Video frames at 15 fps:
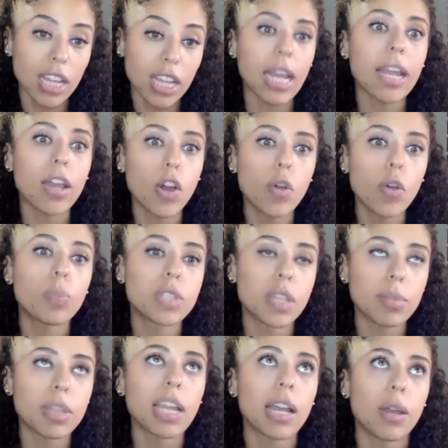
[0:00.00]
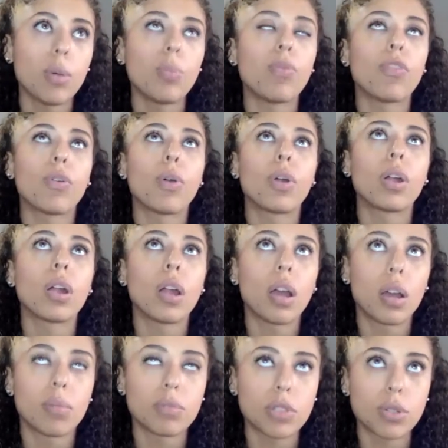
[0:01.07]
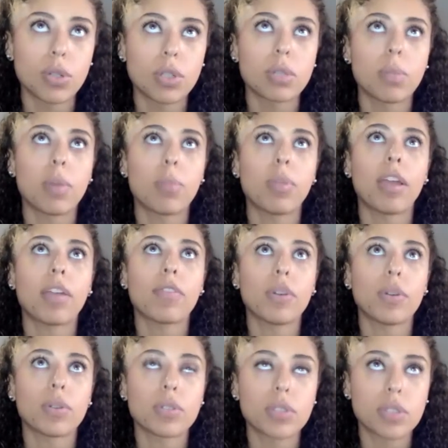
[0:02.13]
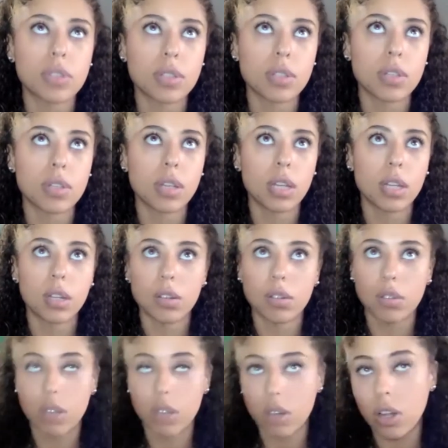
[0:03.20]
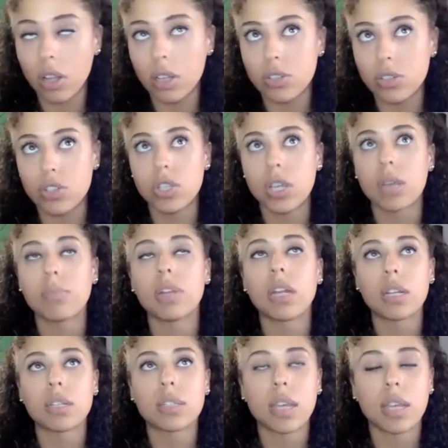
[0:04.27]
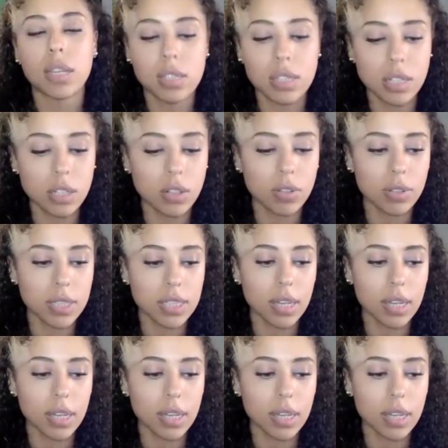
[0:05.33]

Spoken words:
And I hope for stories about Black folks in all entertainment as they continue is